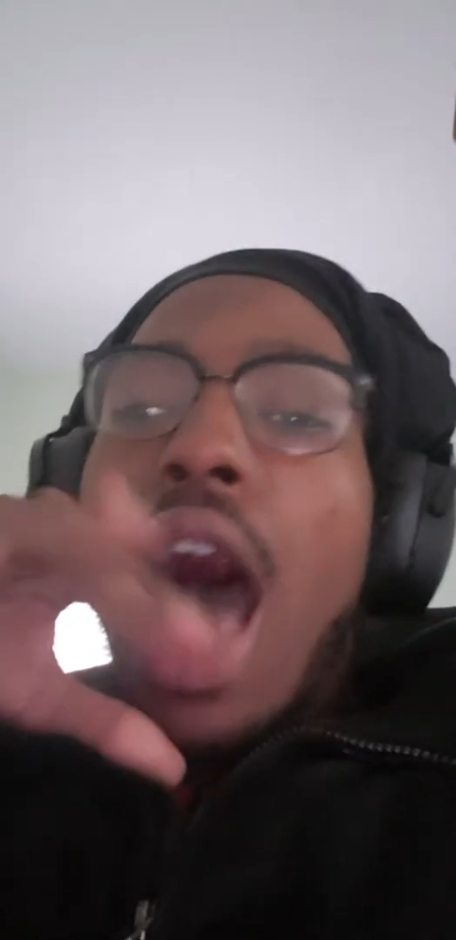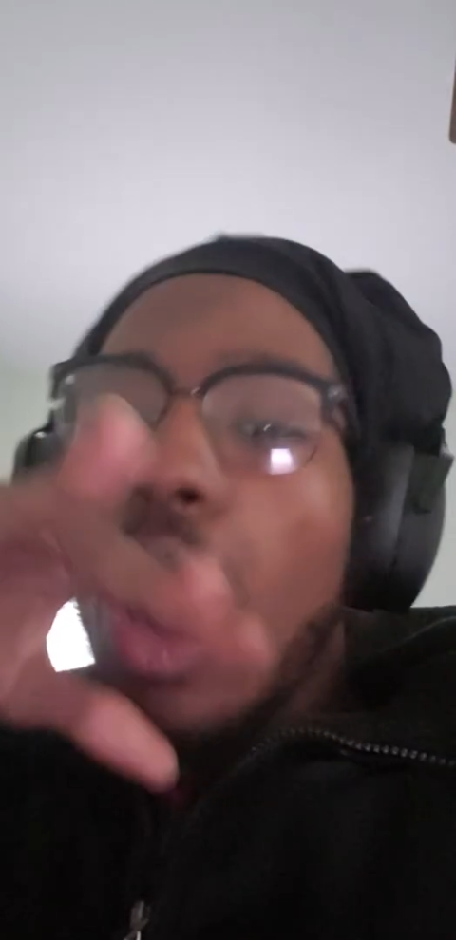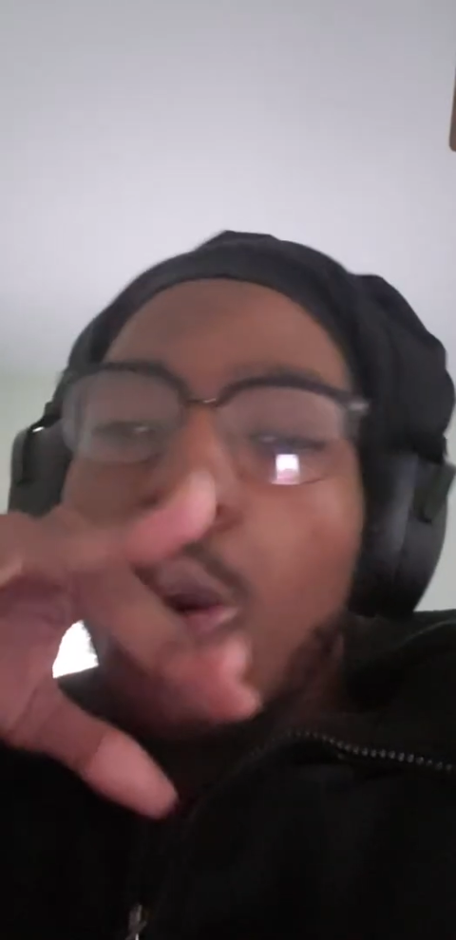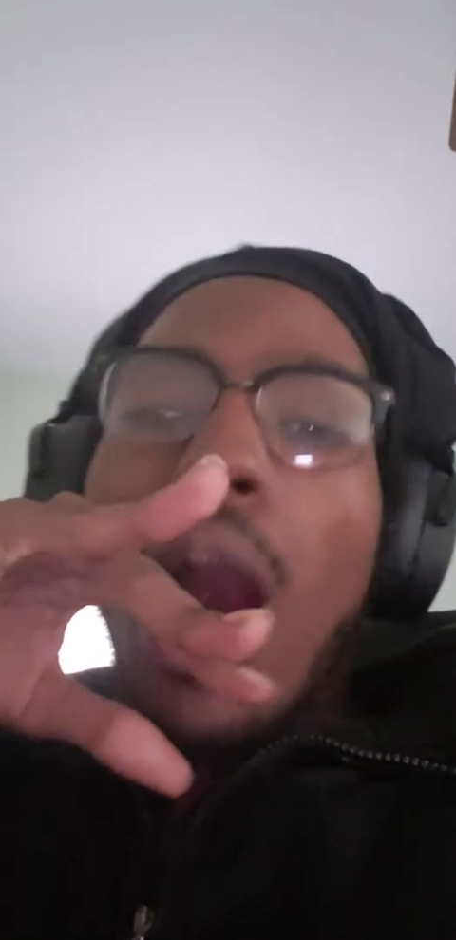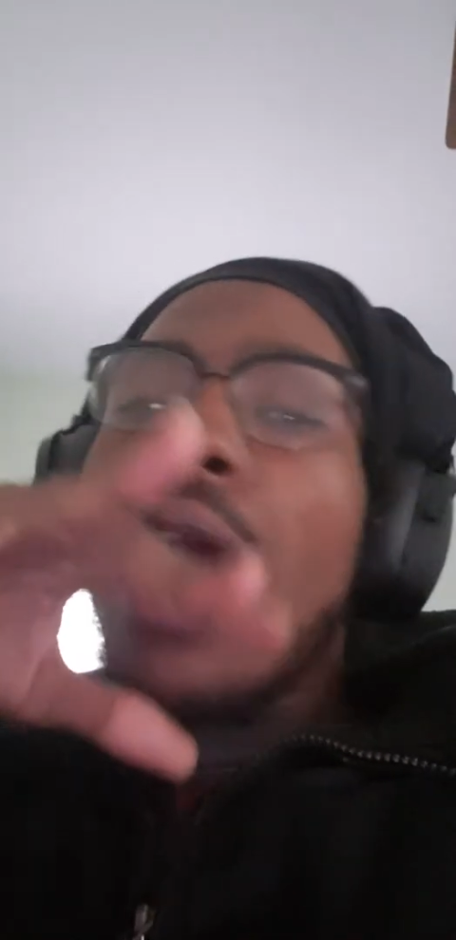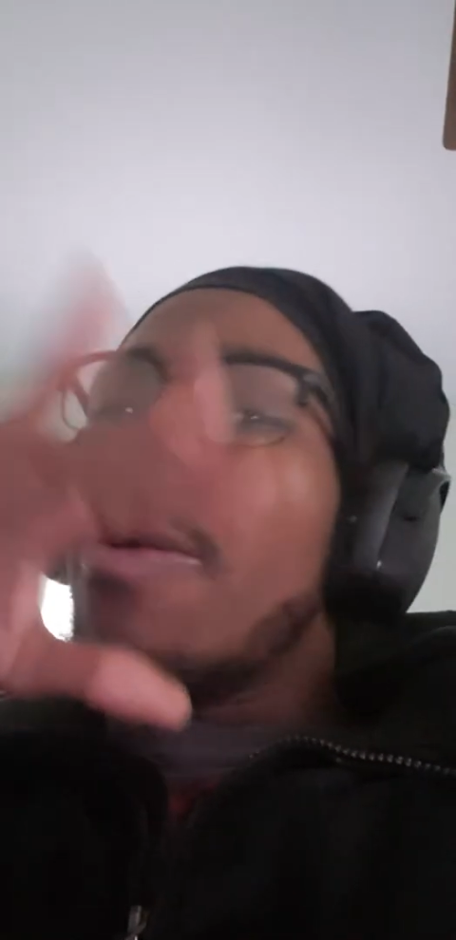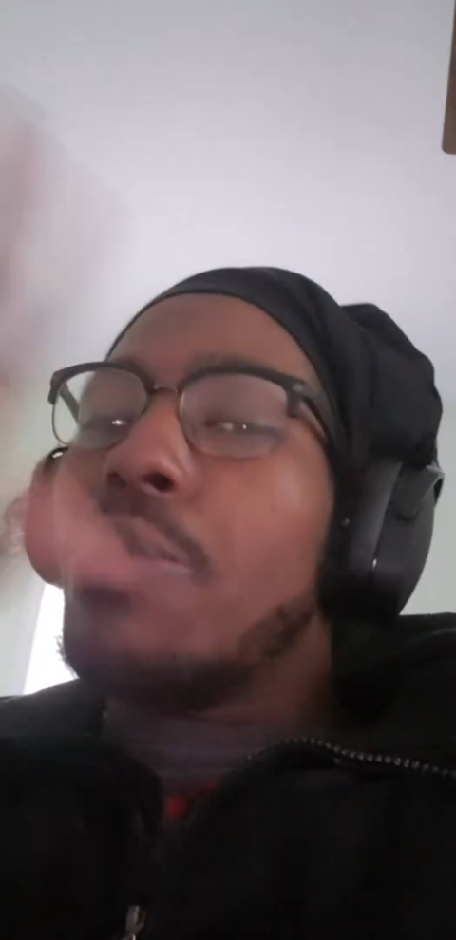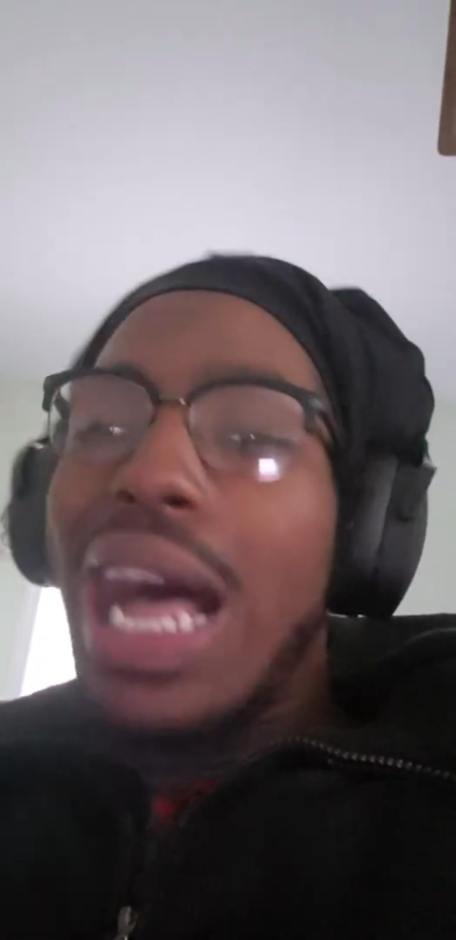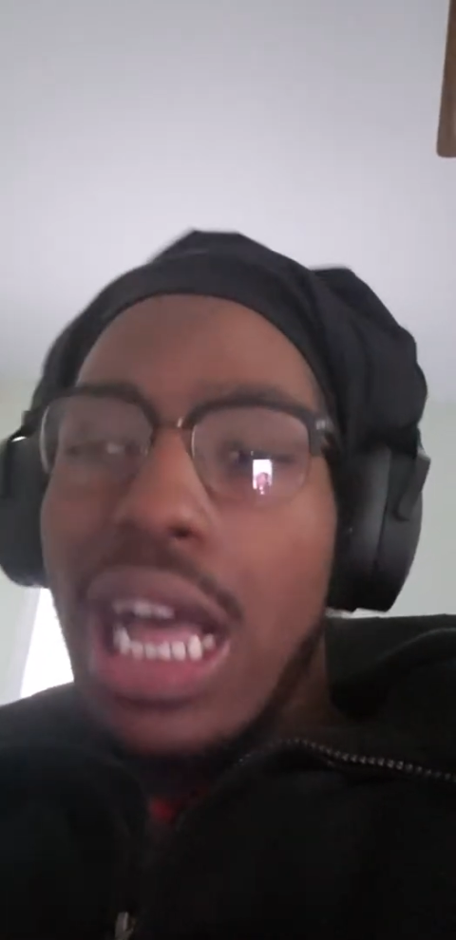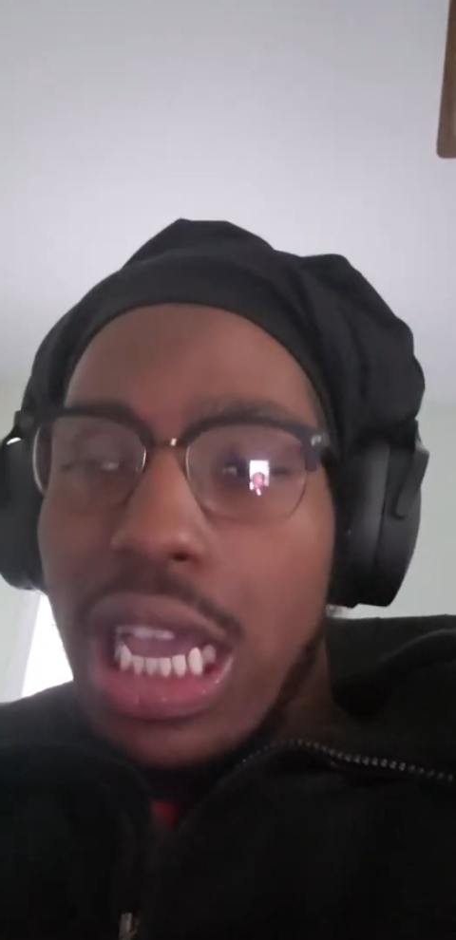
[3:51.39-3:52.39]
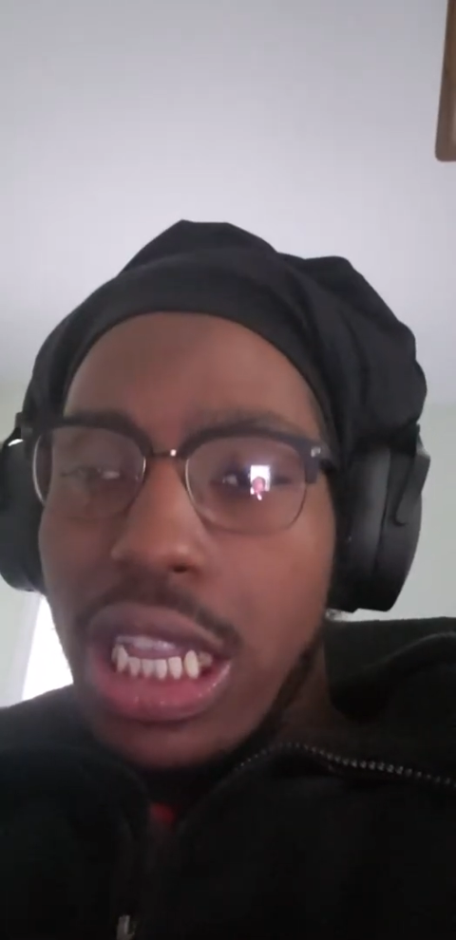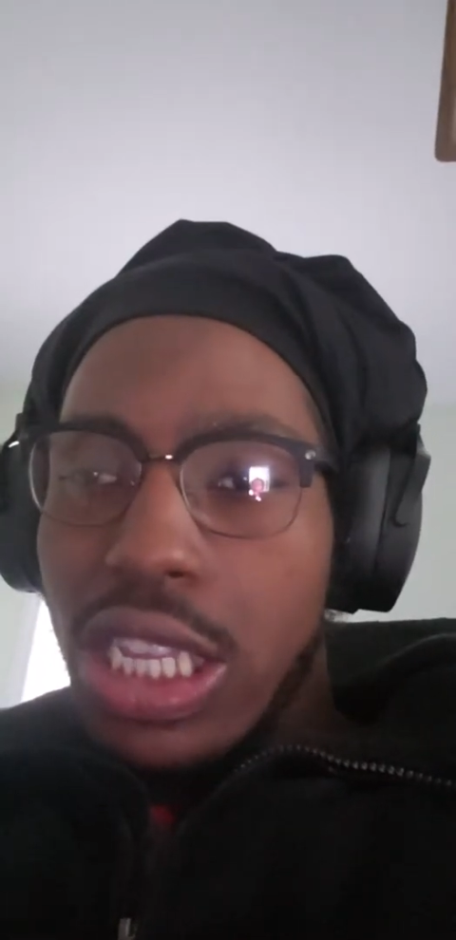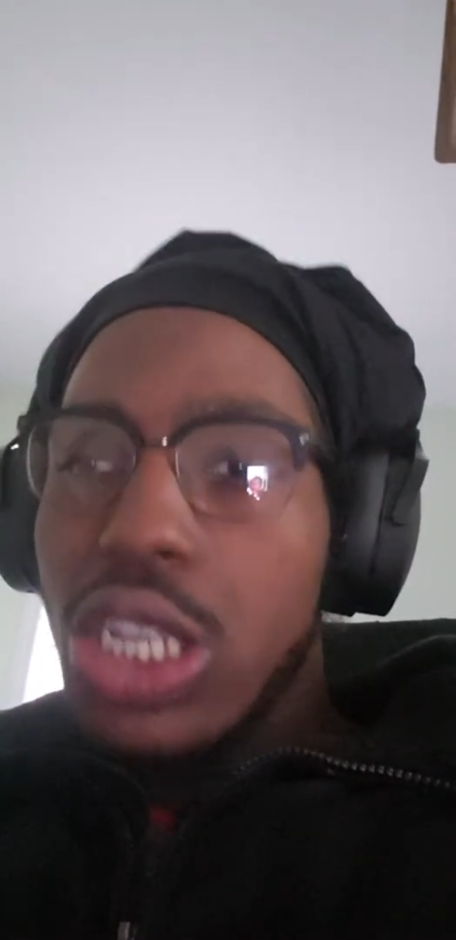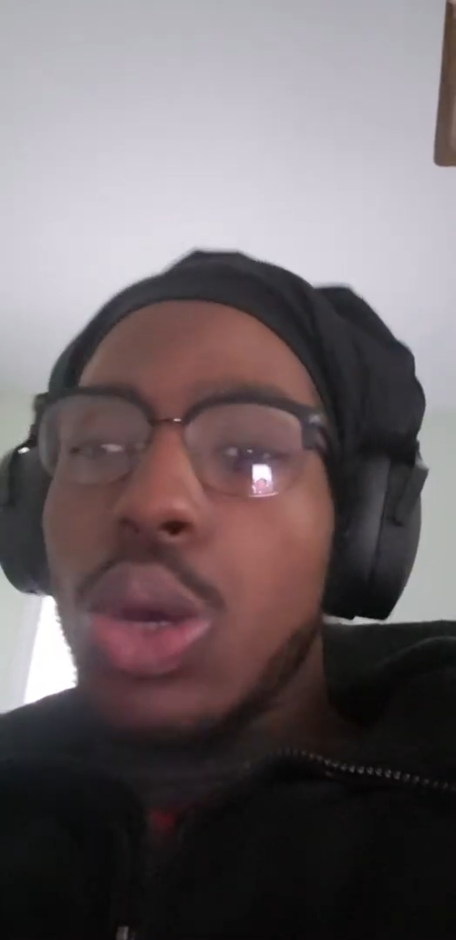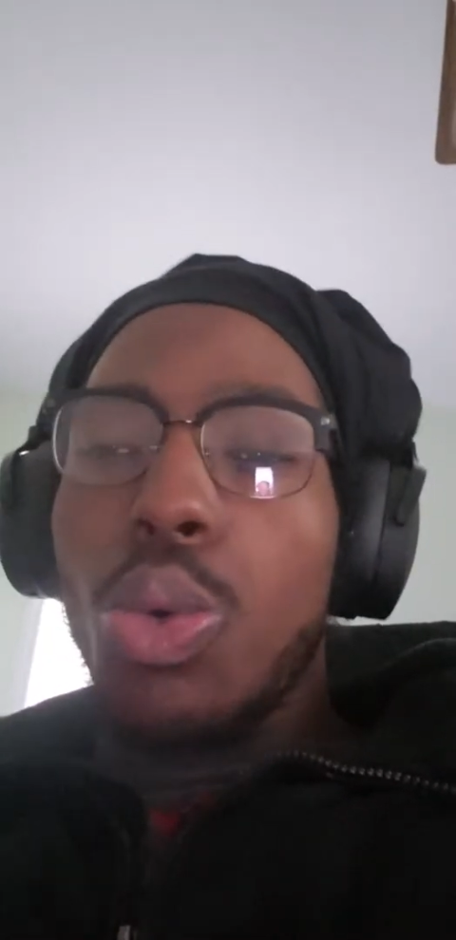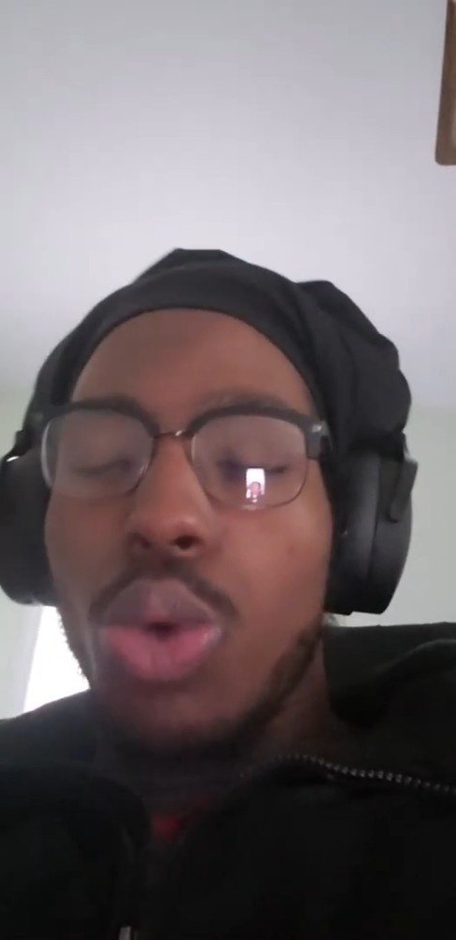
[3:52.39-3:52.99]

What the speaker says: Acquired minds